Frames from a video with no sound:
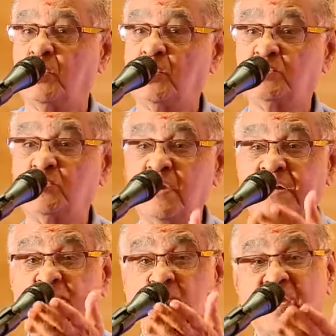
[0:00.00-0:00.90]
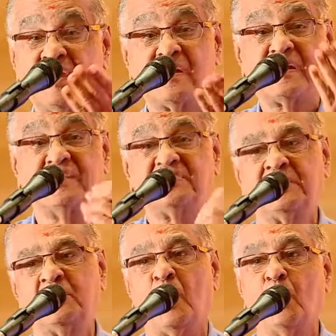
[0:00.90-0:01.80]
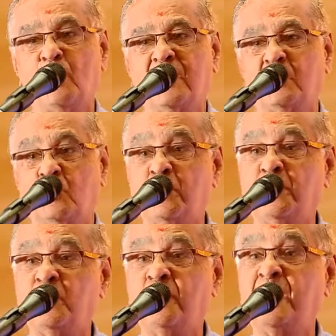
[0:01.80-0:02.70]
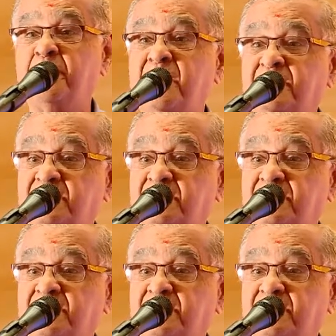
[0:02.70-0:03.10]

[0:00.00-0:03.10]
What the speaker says: Those students who cannot listen to you, however good you may be